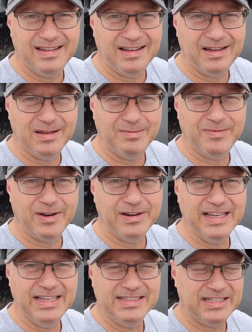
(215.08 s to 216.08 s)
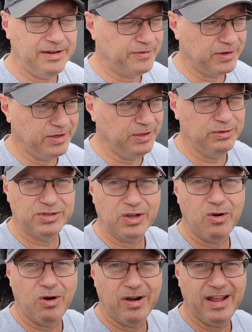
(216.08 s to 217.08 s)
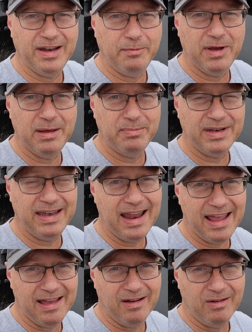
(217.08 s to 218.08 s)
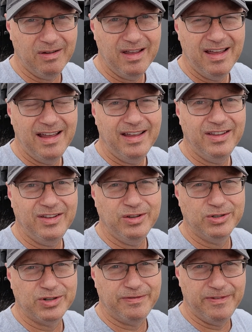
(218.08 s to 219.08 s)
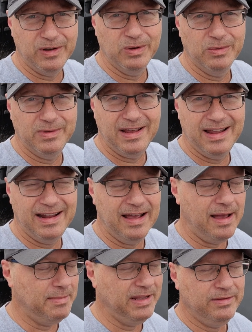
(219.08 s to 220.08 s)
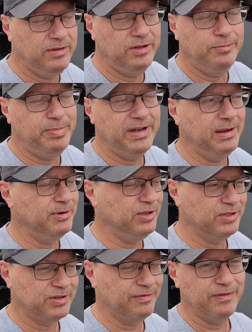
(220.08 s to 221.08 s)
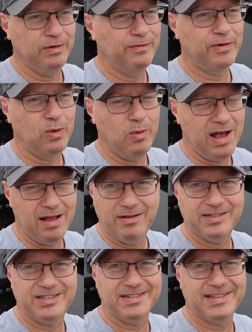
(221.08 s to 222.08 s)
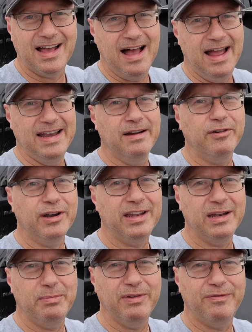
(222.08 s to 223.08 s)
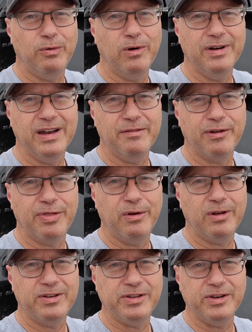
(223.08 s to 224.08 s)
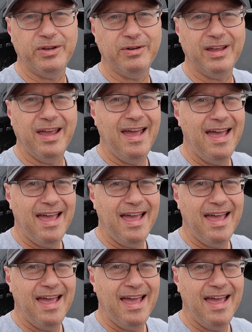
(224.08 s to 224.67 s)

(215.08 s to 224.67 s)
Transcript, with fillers: um, very easy if you're going to use the card anyway. But now you can use your phone, and I, I, mean you've been able to use your phone for a while. It's just I, I never did it before and never thought to do it,